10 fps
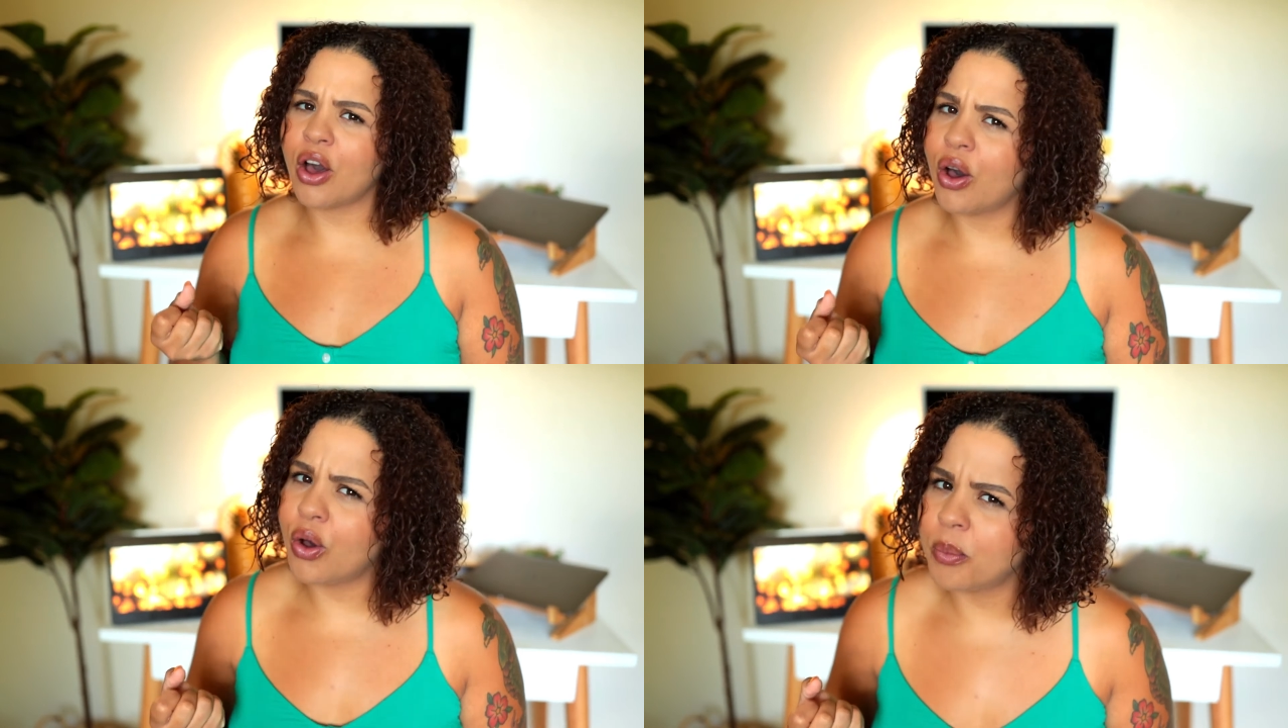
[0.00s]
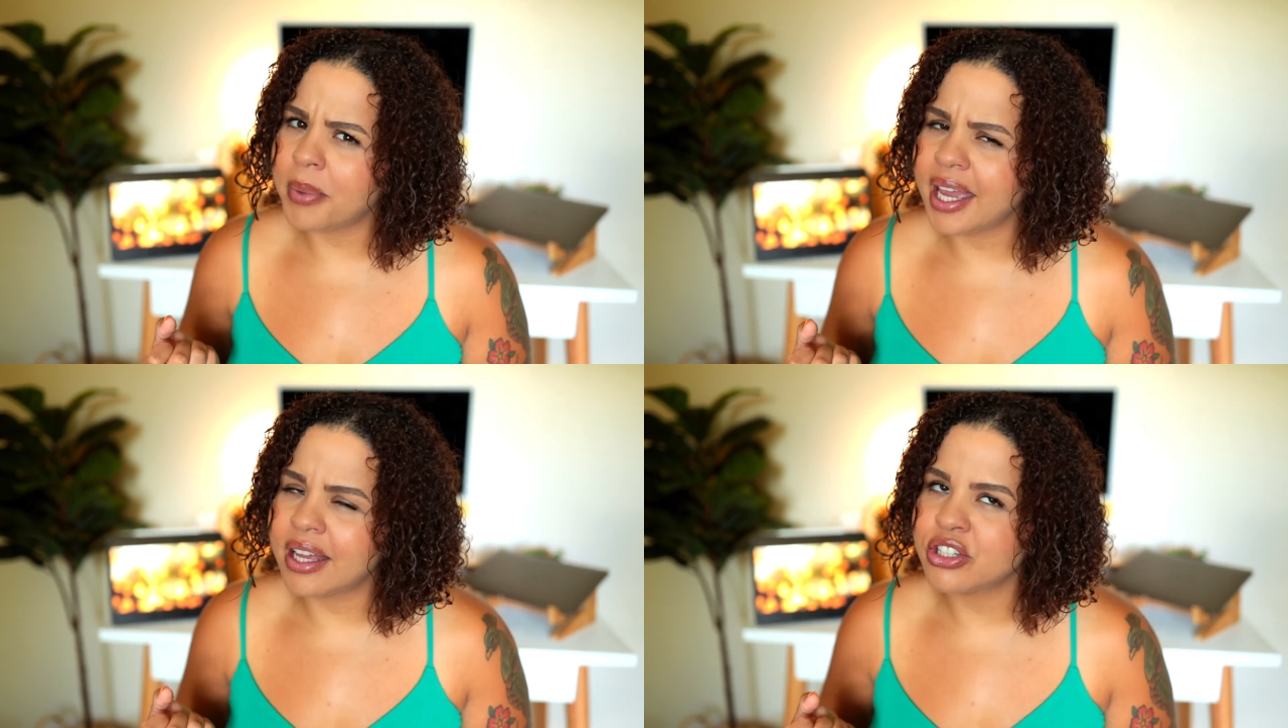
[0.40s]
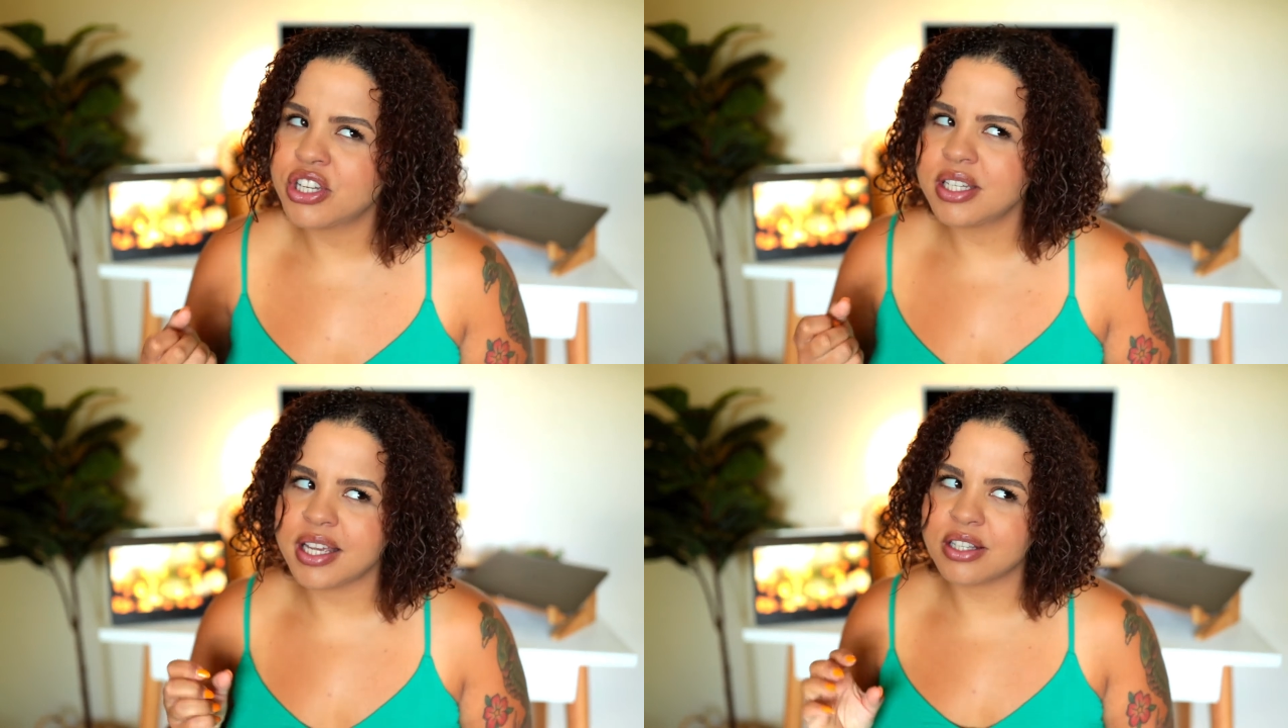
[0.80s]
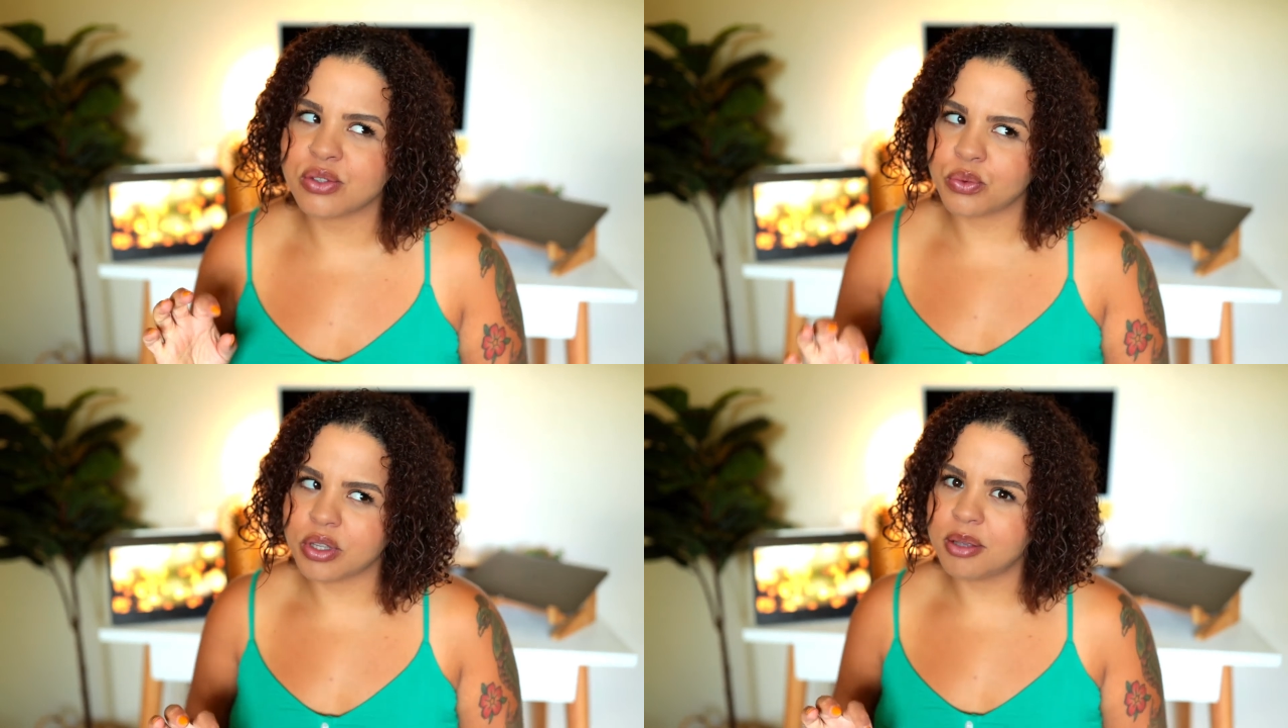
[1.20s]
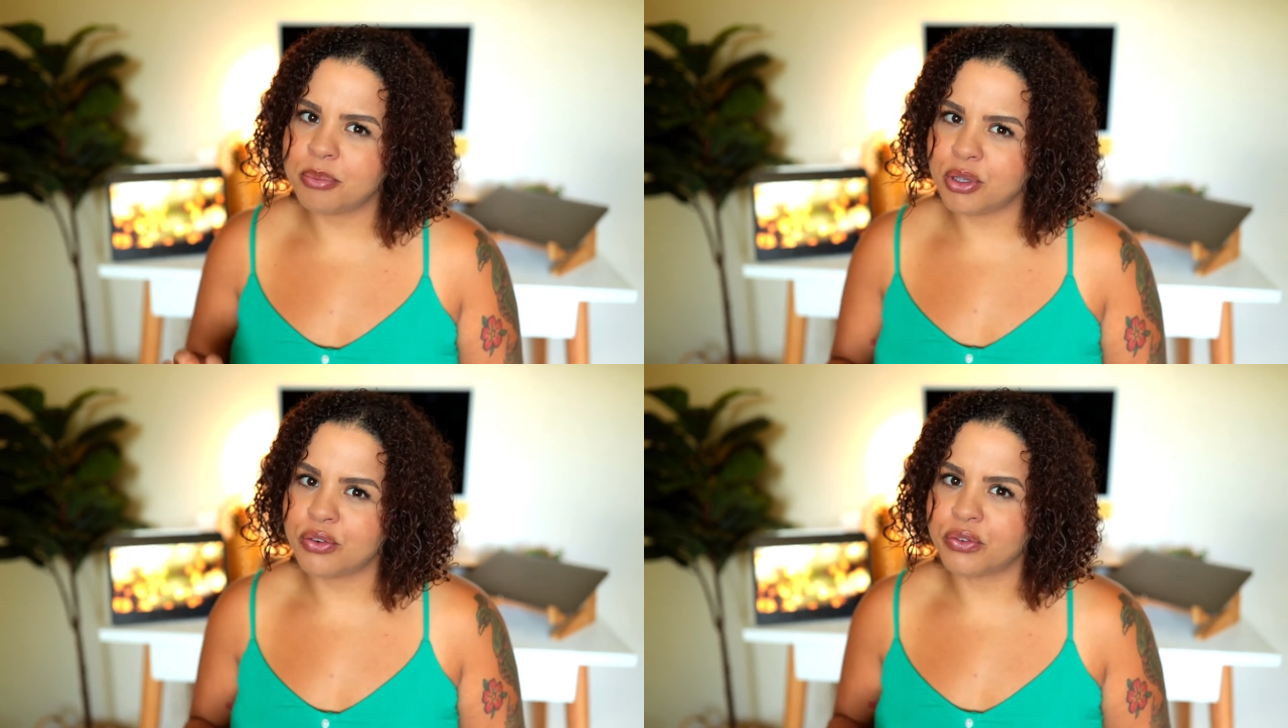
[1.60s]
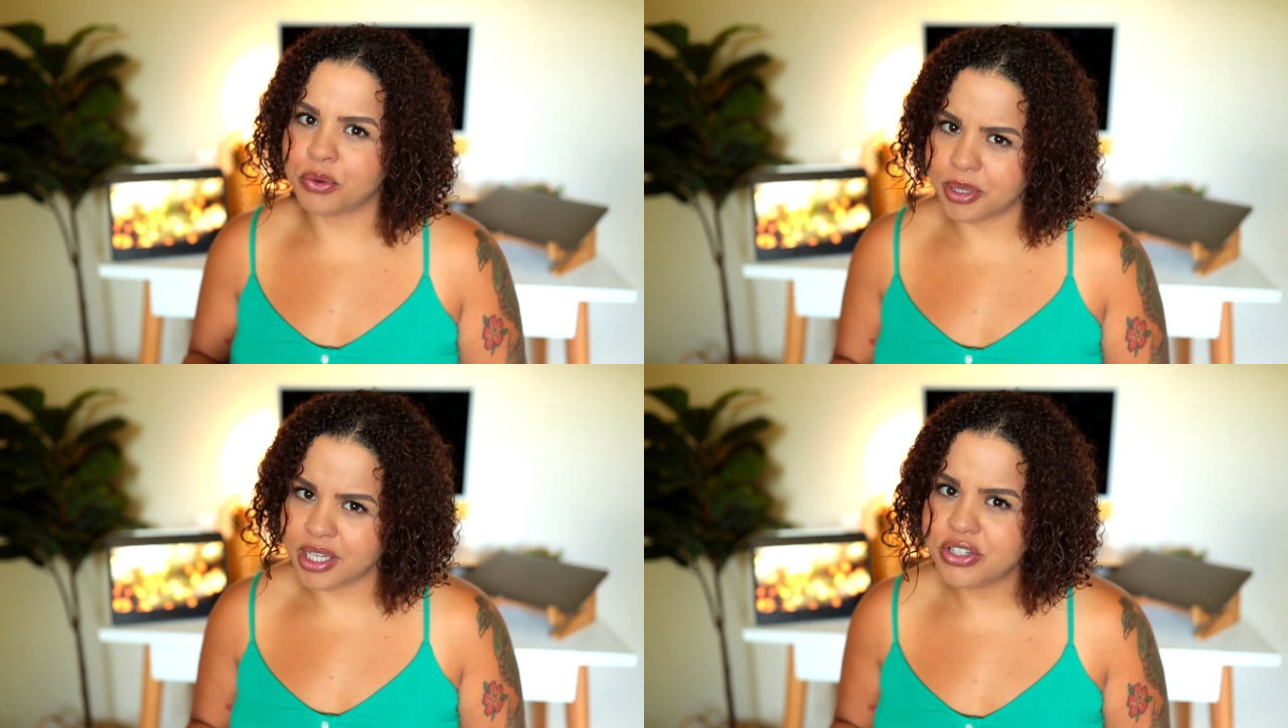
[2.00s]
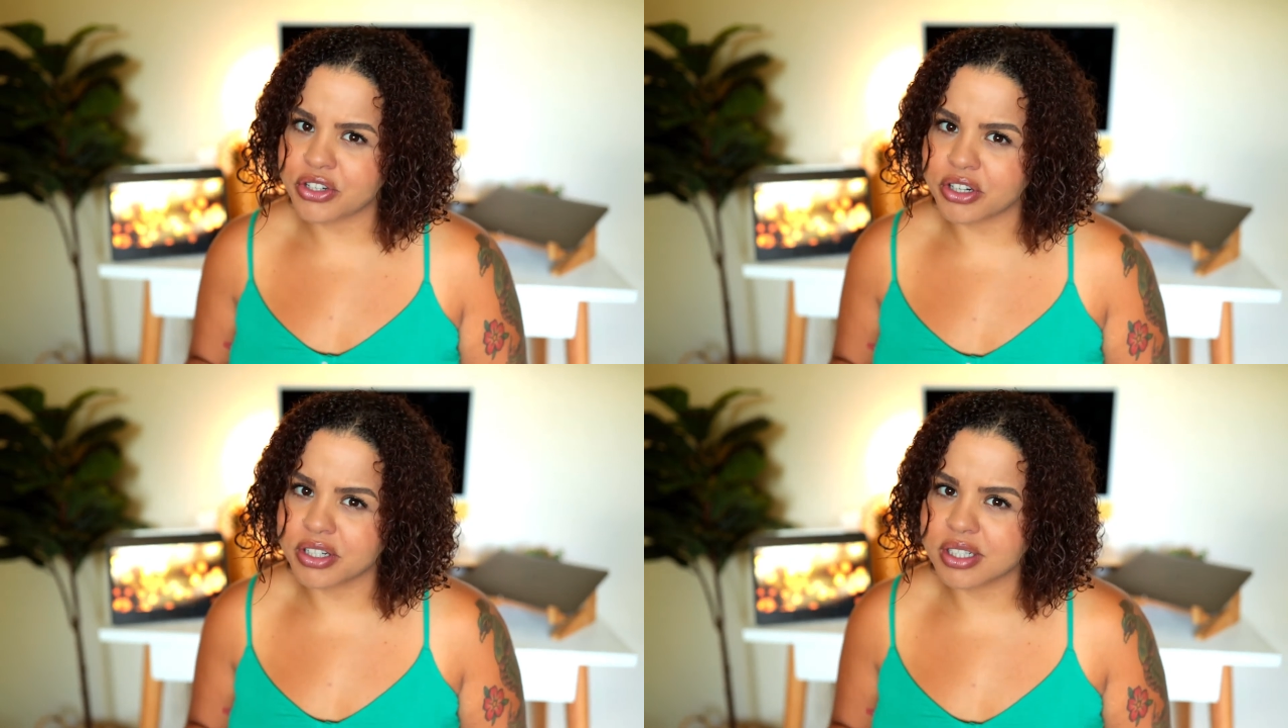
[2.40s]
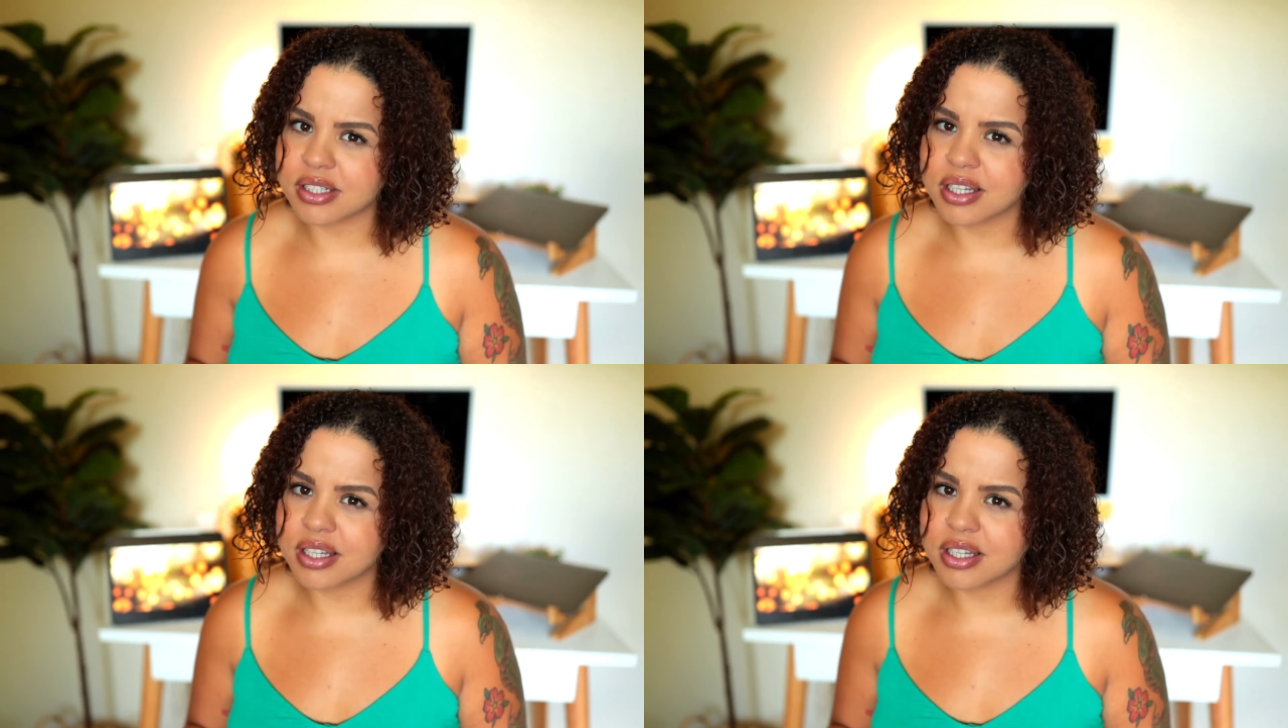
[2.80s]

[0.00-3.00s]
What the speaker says: oh man, she takes really beautiful pictures.